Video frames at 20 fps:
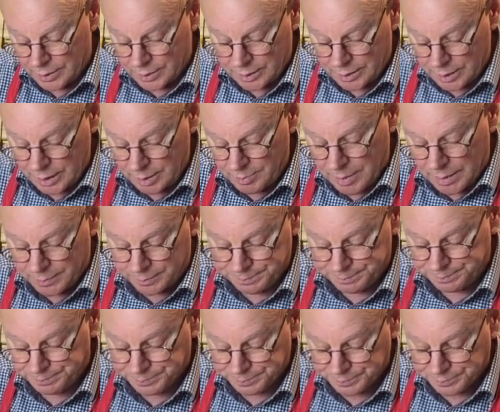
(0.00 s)
cinnamon
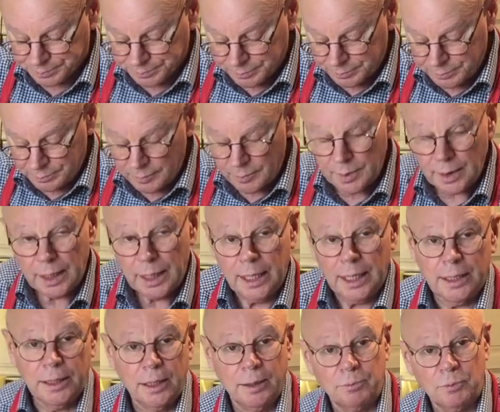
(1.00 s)

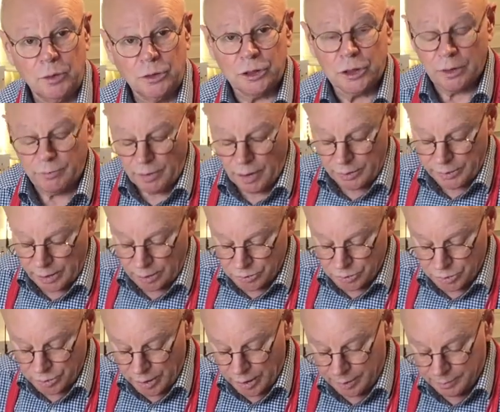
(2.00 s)
and the muscovado
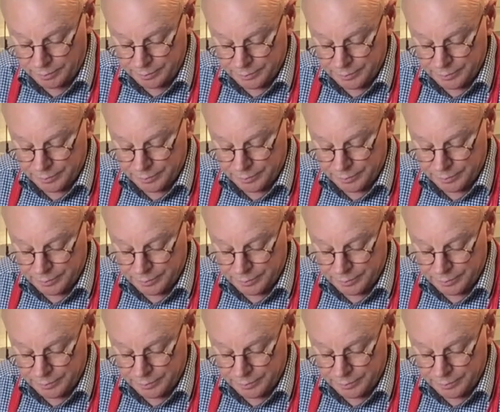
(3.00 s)
sugar.